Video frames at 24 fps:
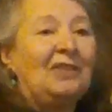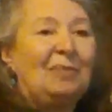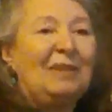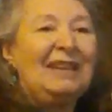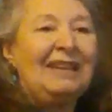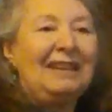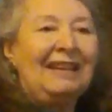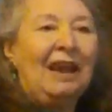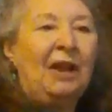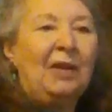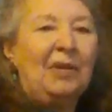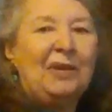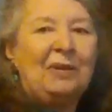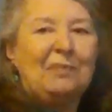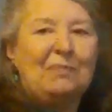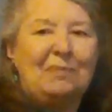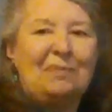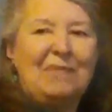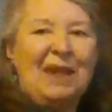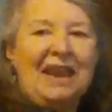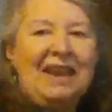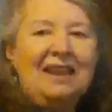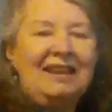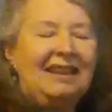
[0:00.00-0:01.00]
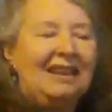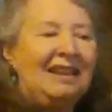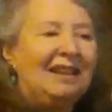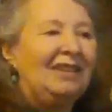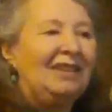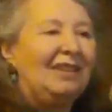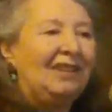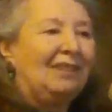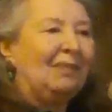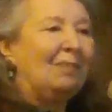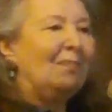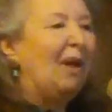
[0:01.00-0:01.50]
but now they're making
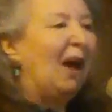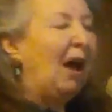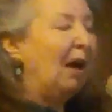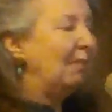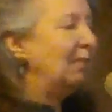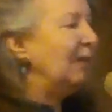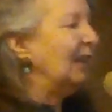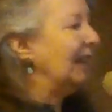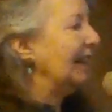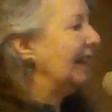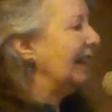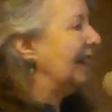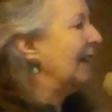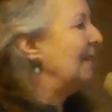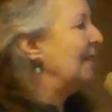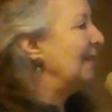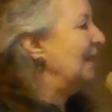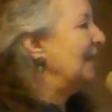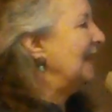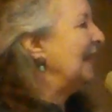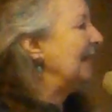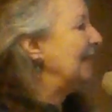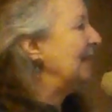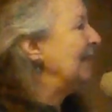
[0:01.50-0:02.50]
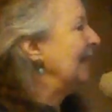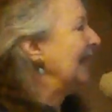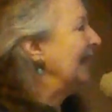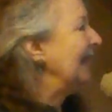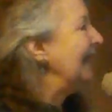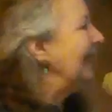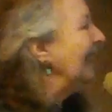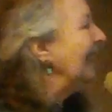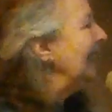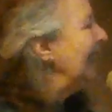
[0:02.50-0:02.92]
this public commitment,